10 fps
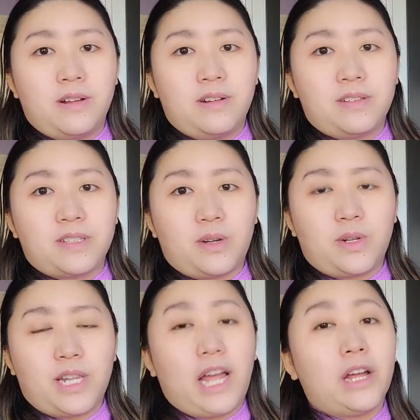so
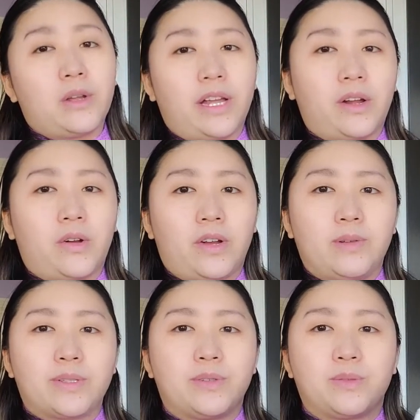lighter than cream
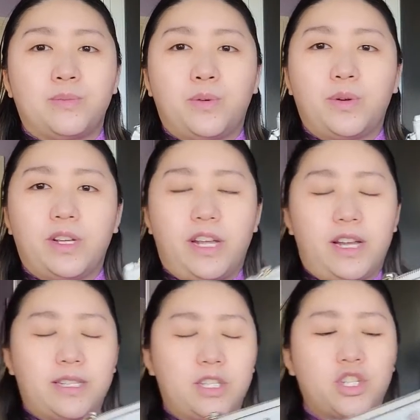so it's more yeah
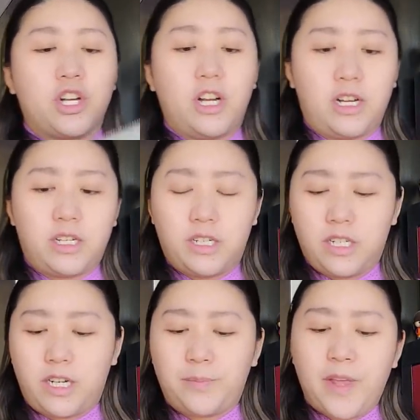it's a chalk
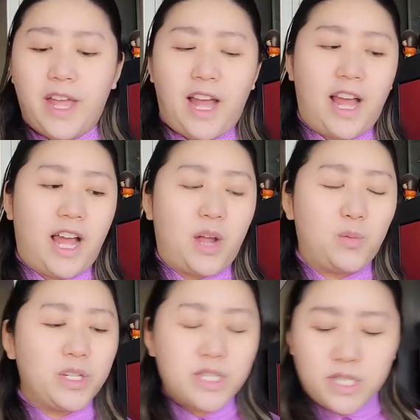color and uh,
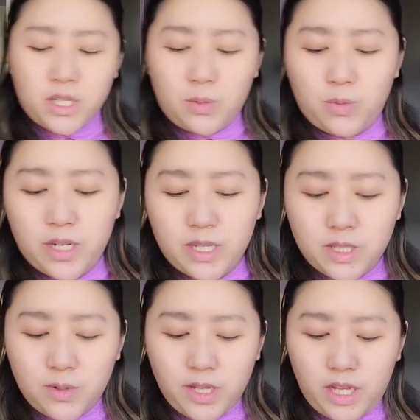what does it come with it
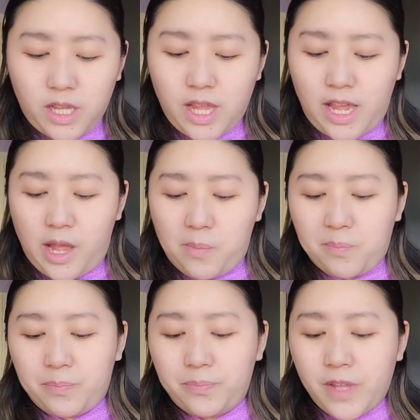so it
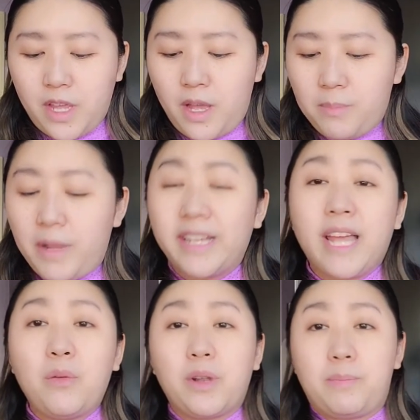um mine
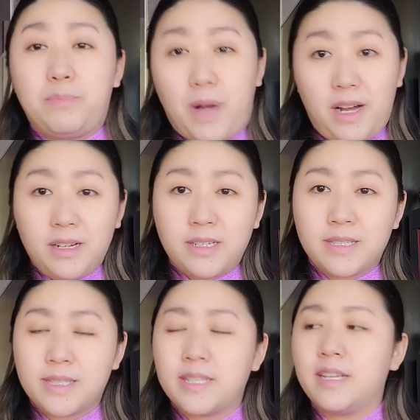came with a
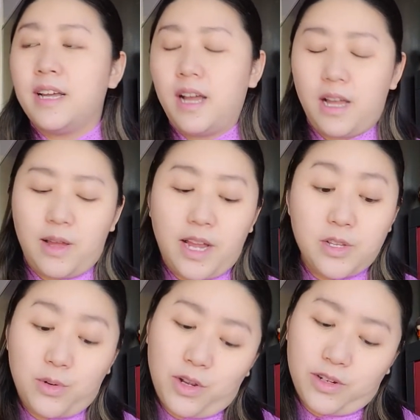box uh, i
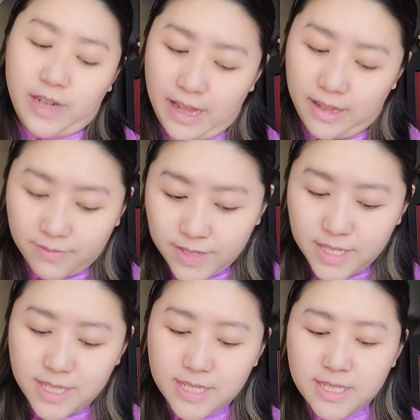no longer have
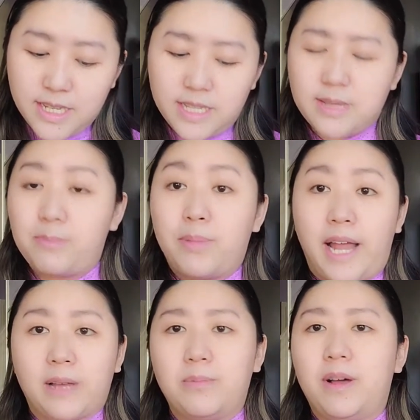it it's a
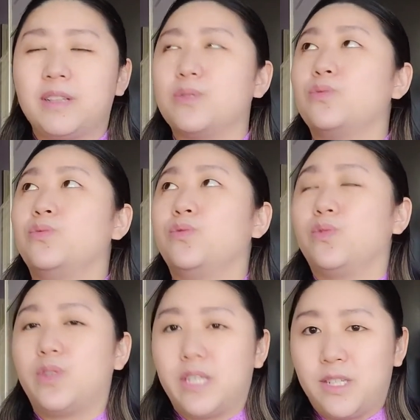black box it's
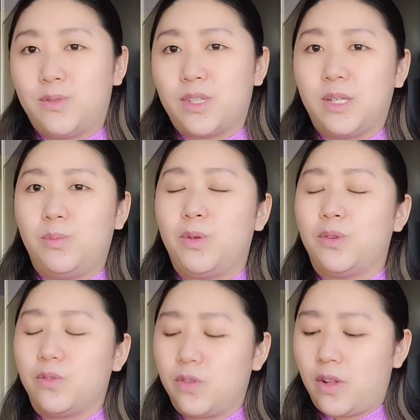really really
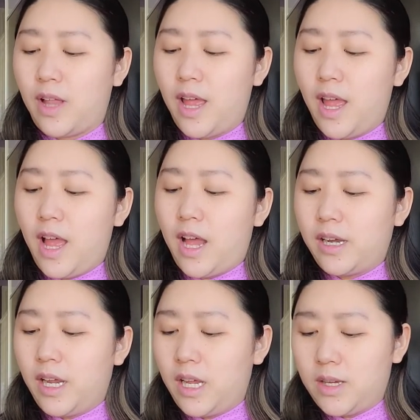beautiful and
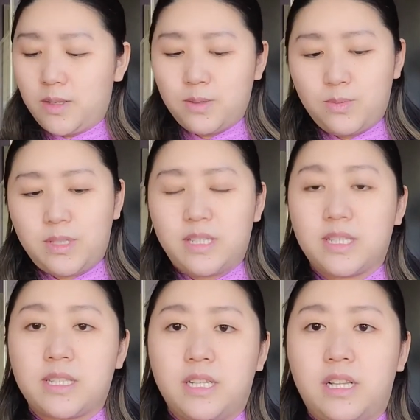it, it comes with
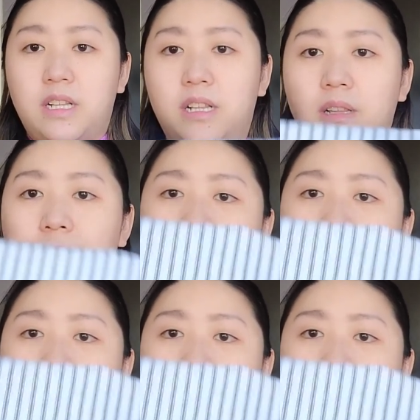this little